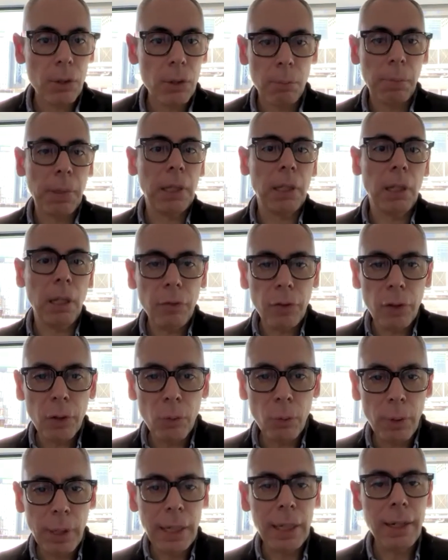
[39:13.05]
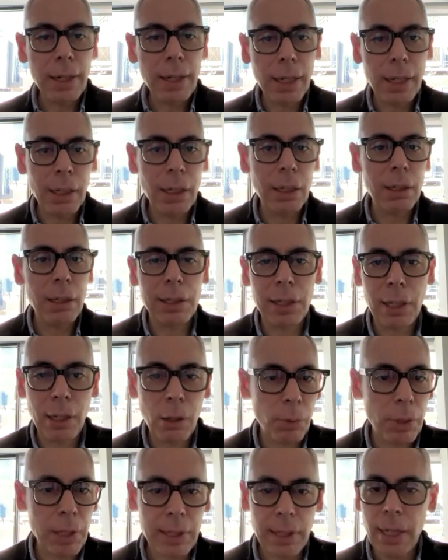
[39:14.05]
But if you really like an artist and you
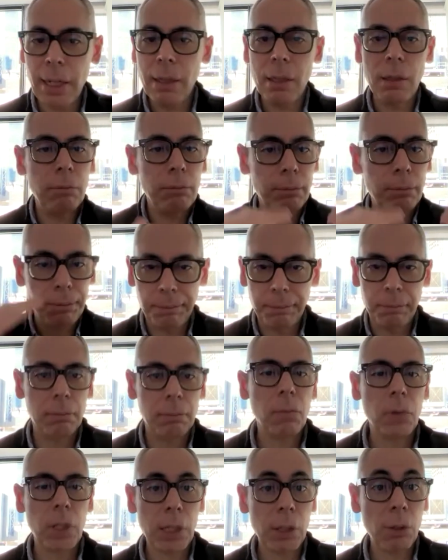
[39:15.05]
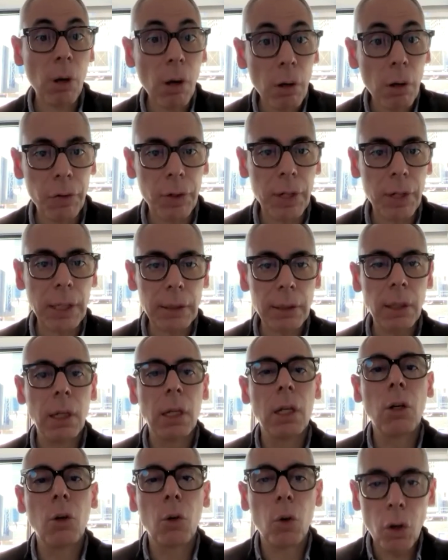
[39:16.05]
want to sign them, just go for it.
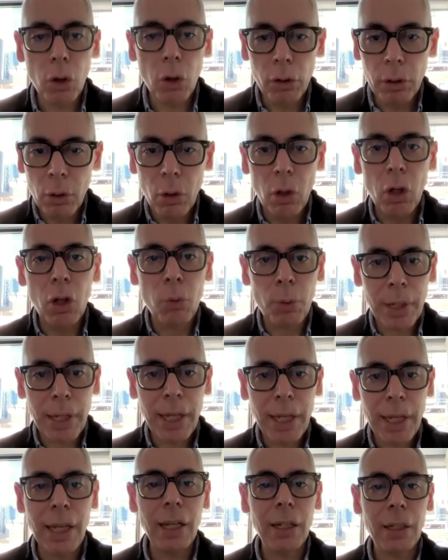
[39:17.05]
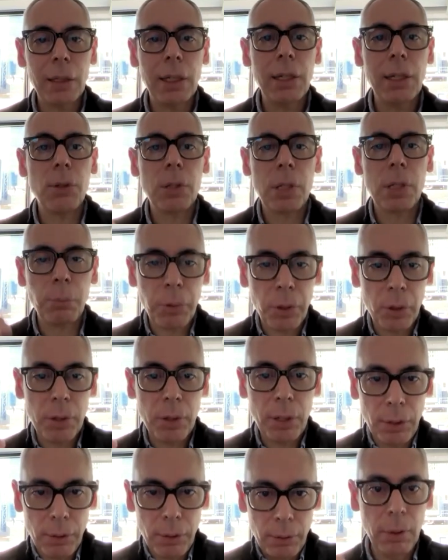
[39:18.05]
All we're here is to support
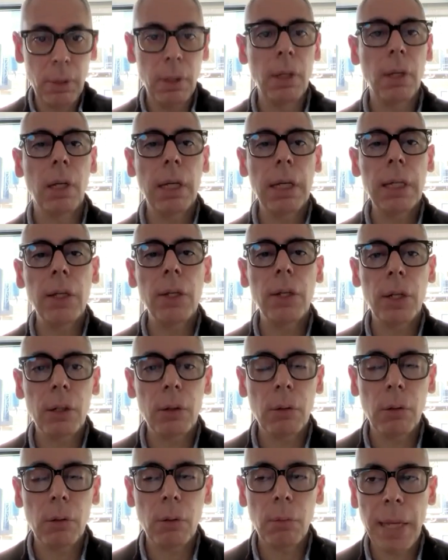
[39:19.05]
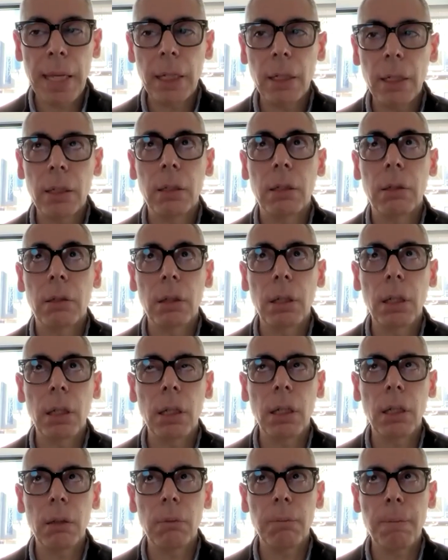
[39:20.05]
you, make
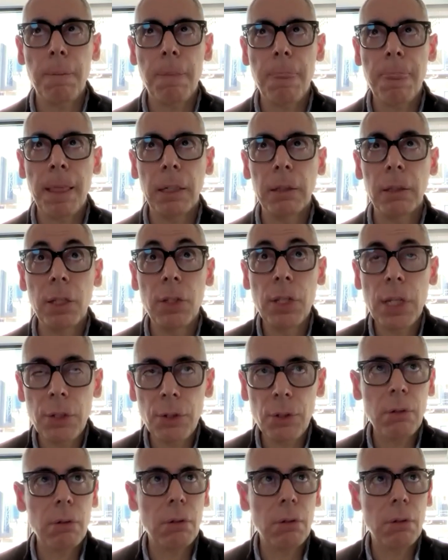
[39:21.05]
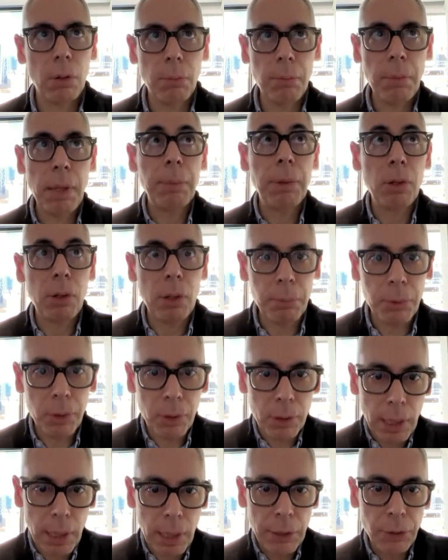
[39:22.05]
decisions maybe on a
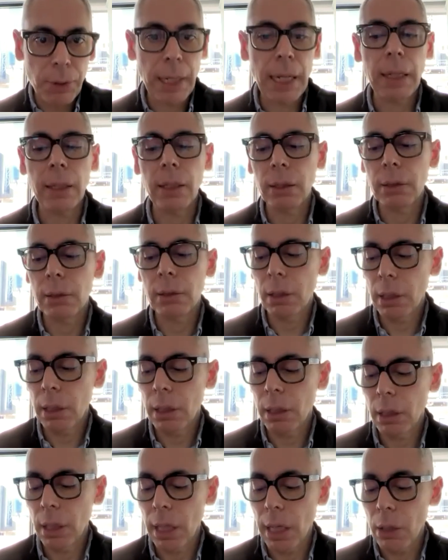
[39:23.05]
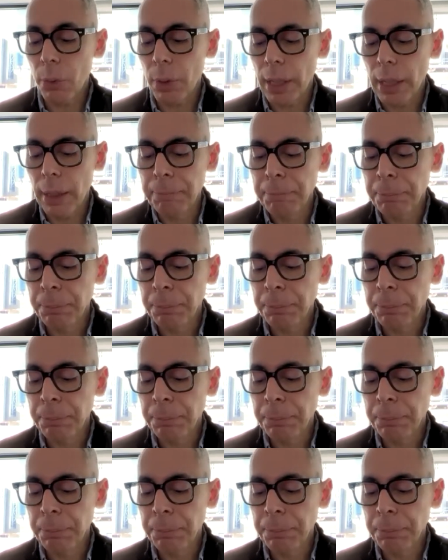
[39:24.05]
more educated area.